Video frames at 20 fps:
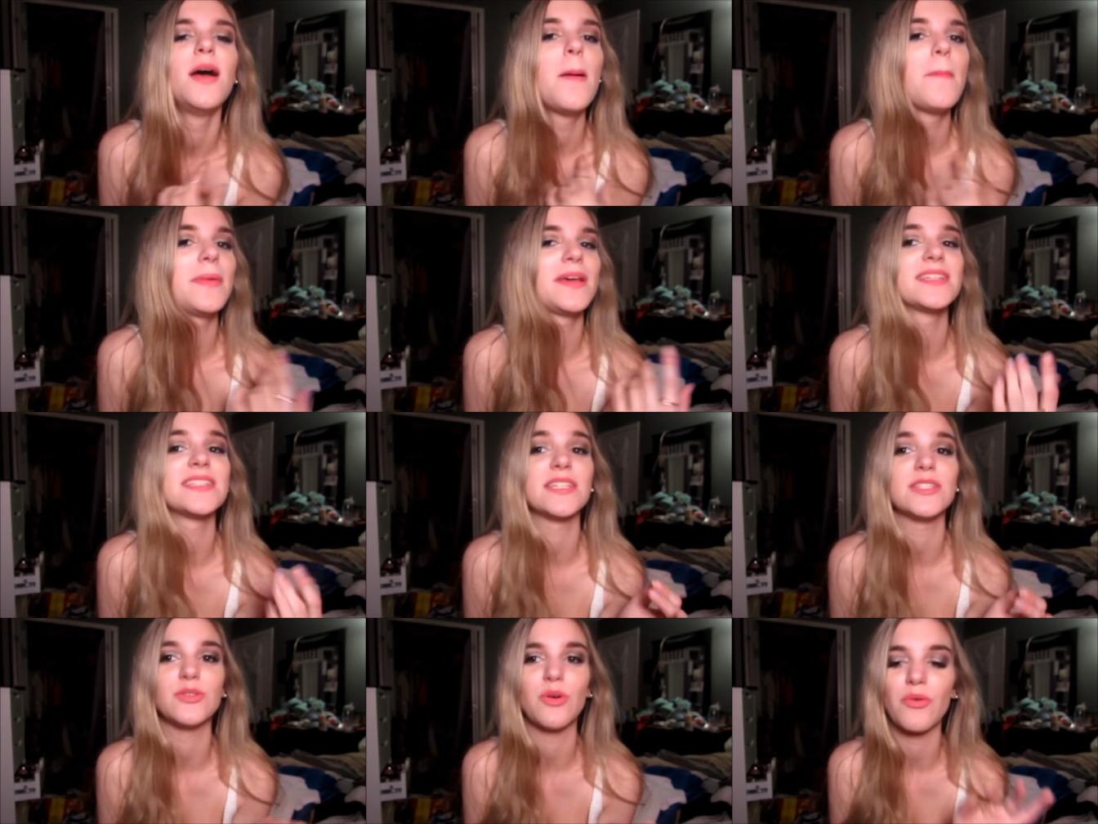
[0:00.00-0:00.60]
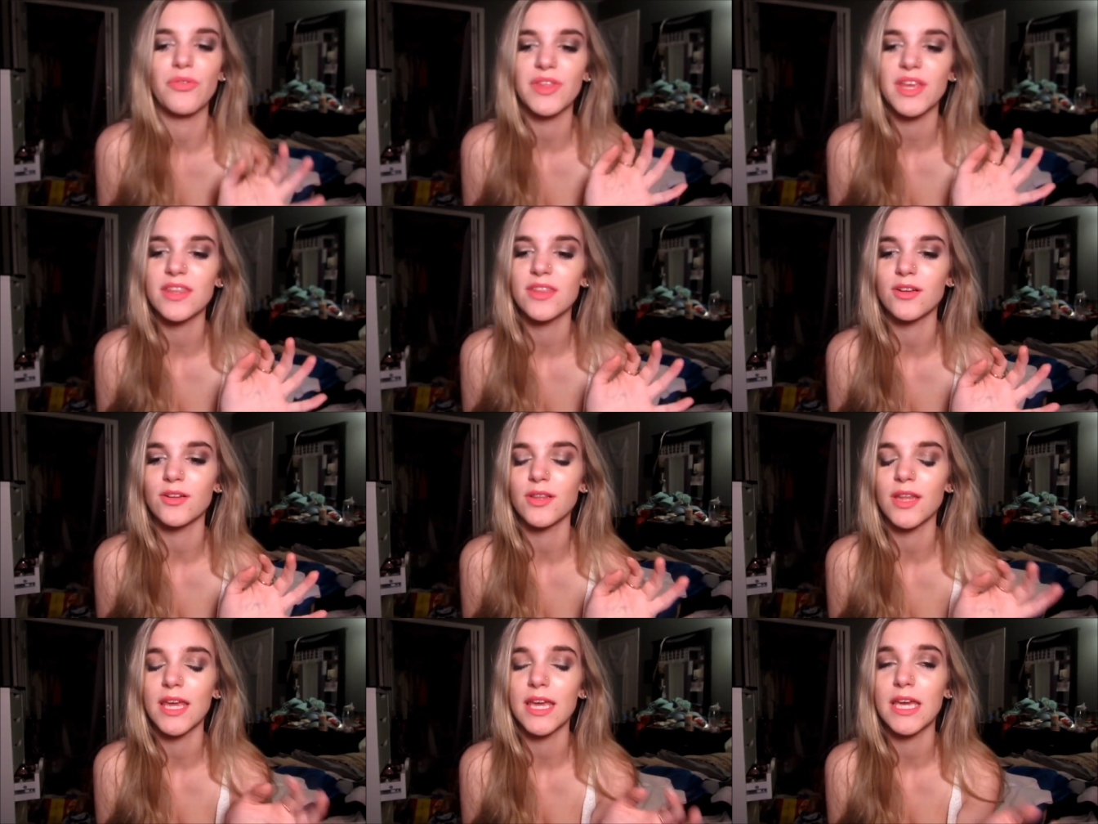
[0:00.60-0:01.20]
because I don't think
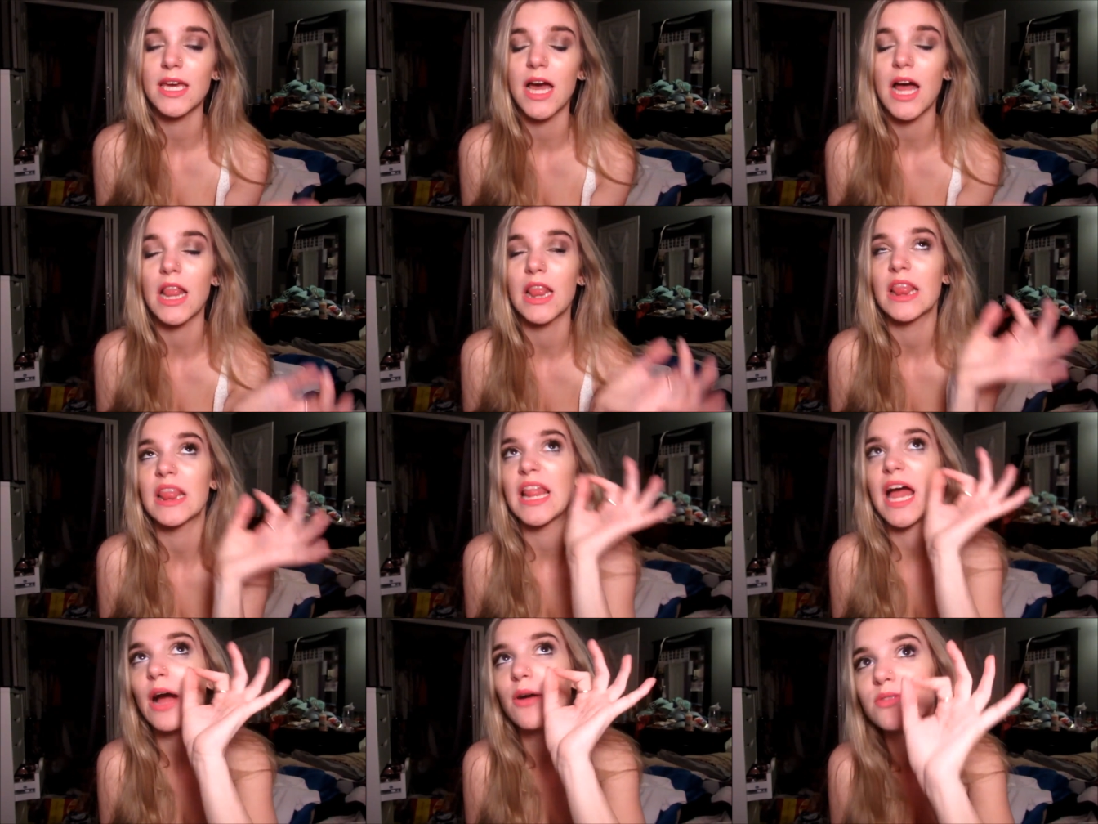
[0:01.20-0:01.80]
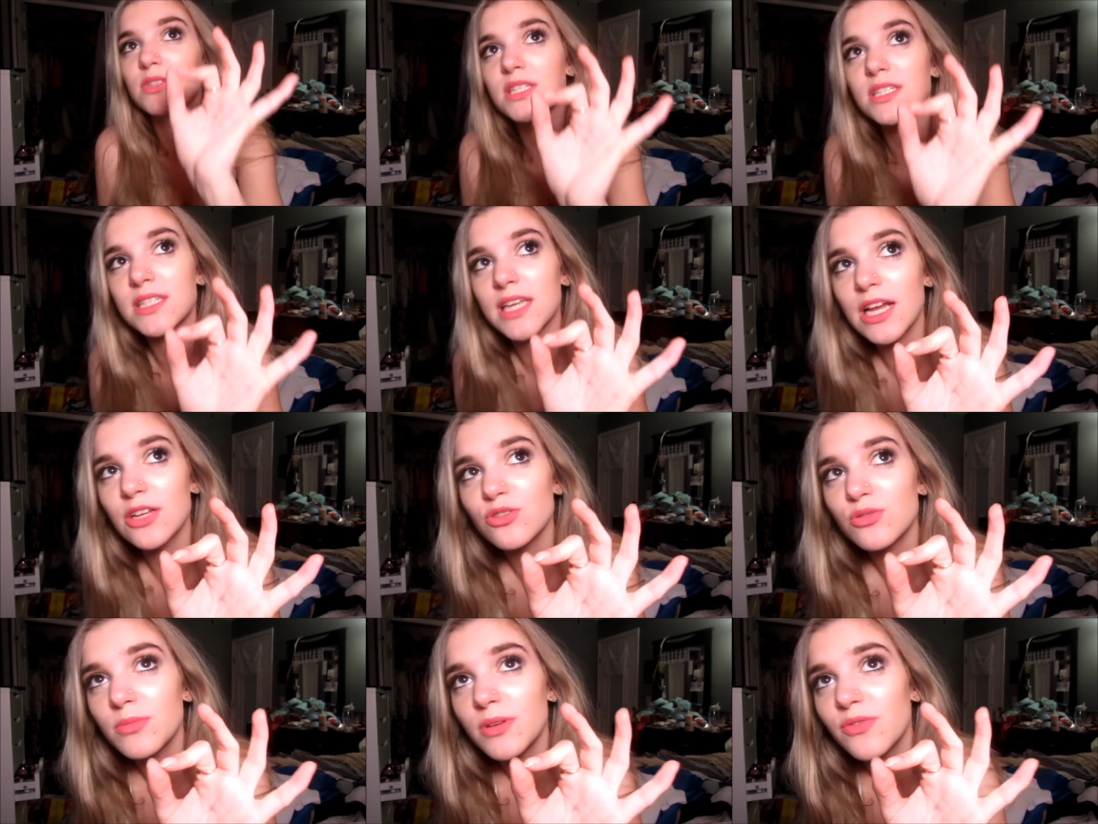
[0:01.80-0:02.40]
they're, like, allowed to
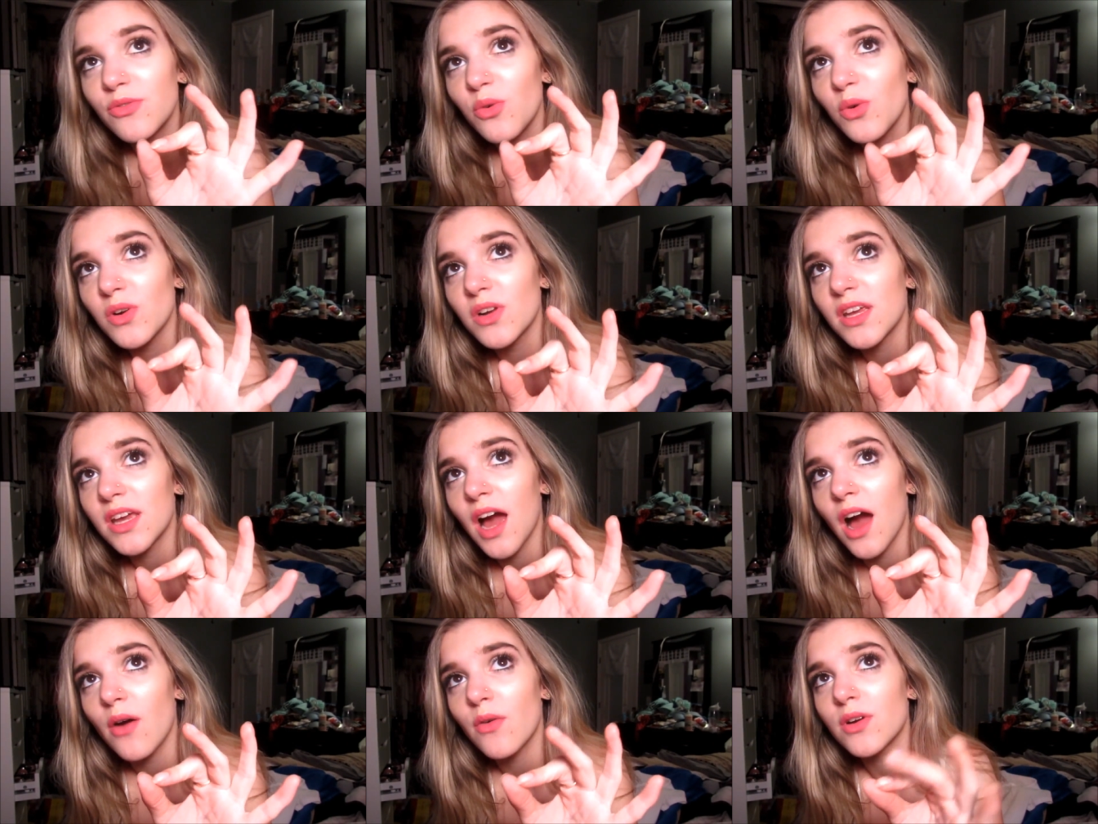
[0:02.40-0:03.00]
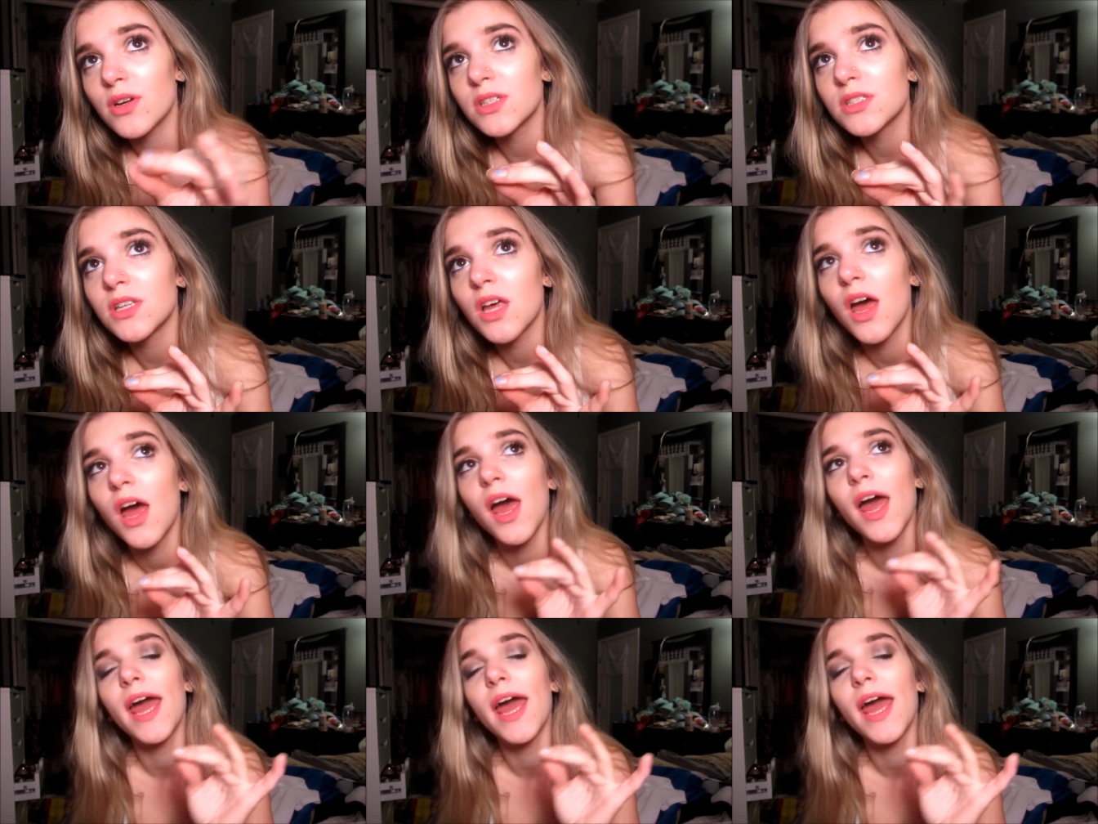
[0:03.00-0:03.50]
schedule me forty hours,